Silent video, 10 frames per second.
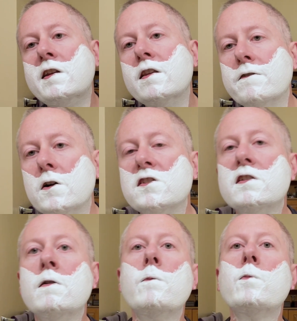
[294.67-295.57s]
in the
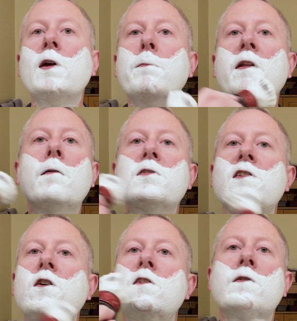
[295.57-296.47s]
first couple
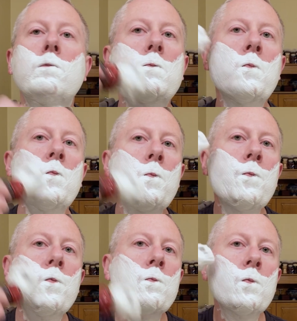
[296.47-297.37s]
episodes
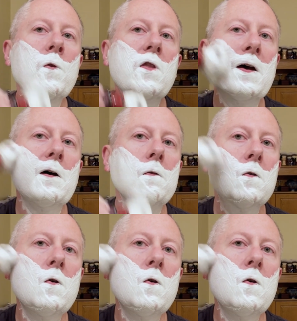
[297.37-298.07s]
that